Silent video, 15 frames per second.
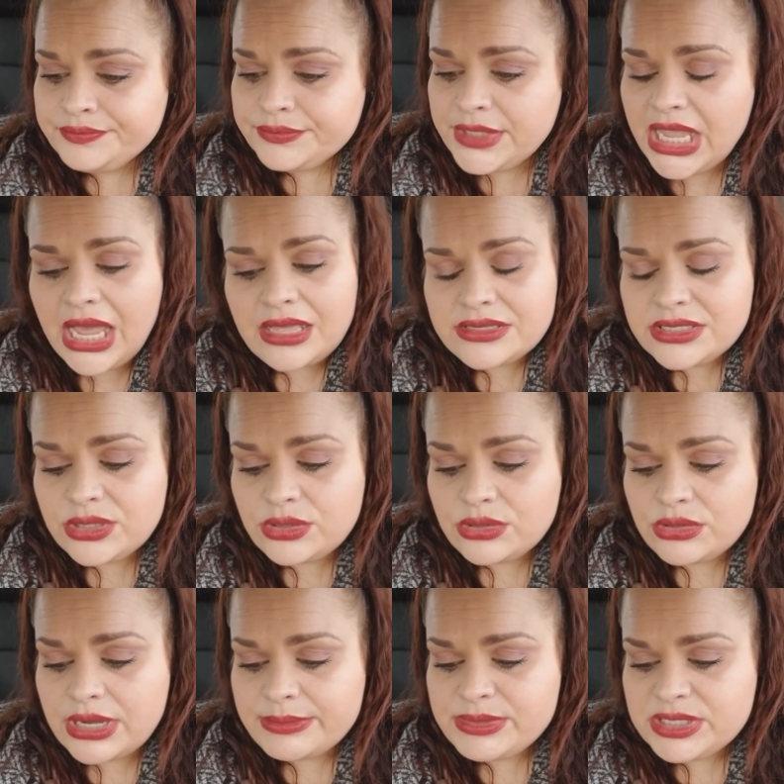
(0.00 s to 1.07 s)
yeah,
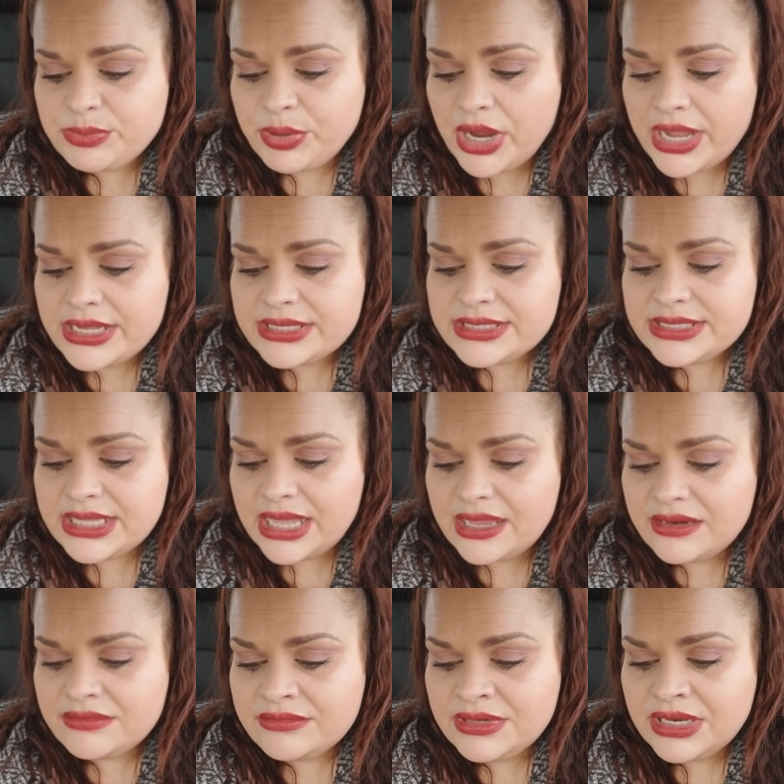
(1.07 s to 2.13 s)
so I'm surprised
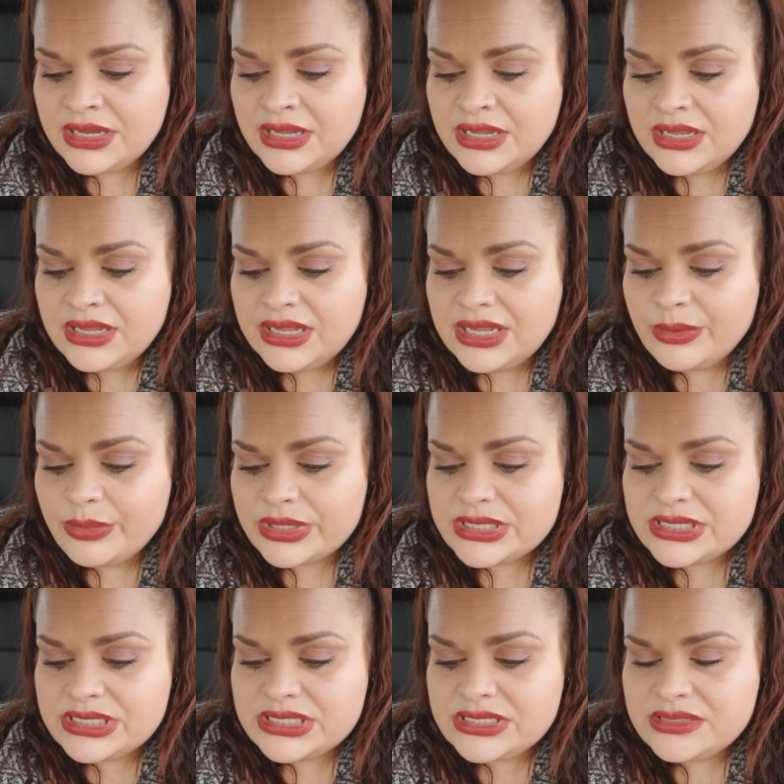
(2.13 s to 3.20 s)
that it
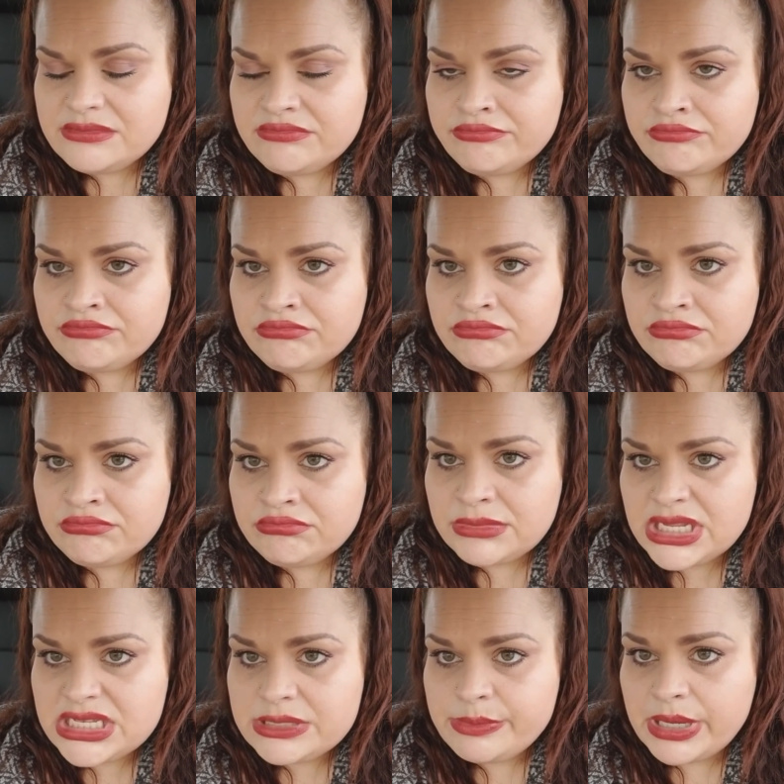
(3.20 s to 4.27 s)
was
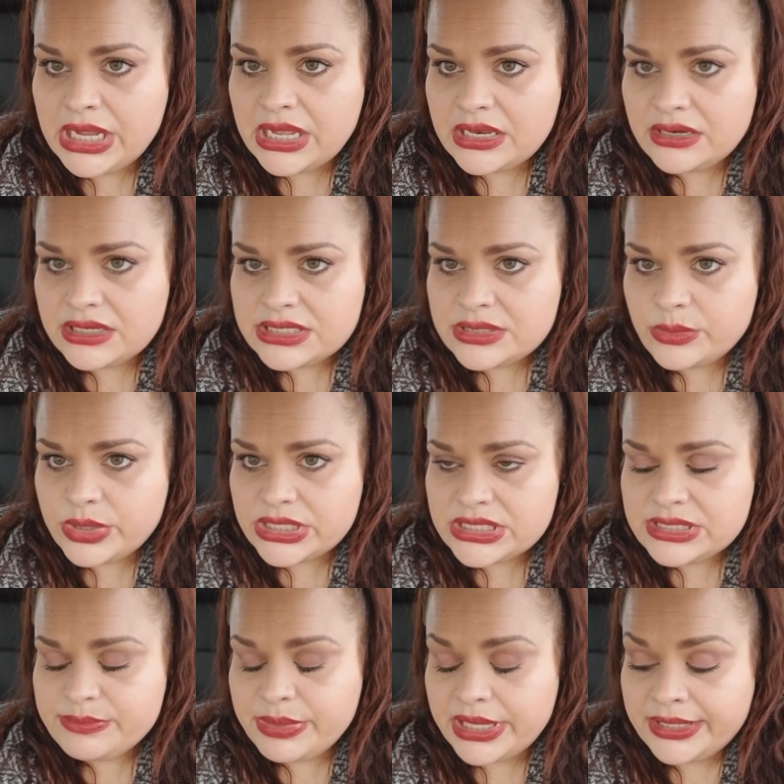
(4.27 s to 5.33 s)
as bad as it
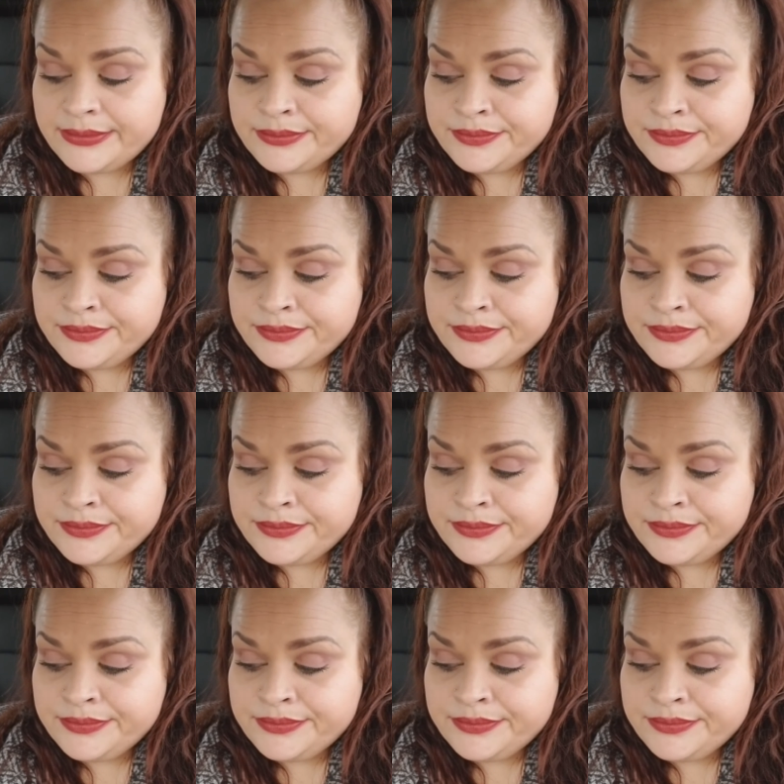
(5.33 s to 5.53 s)
was, but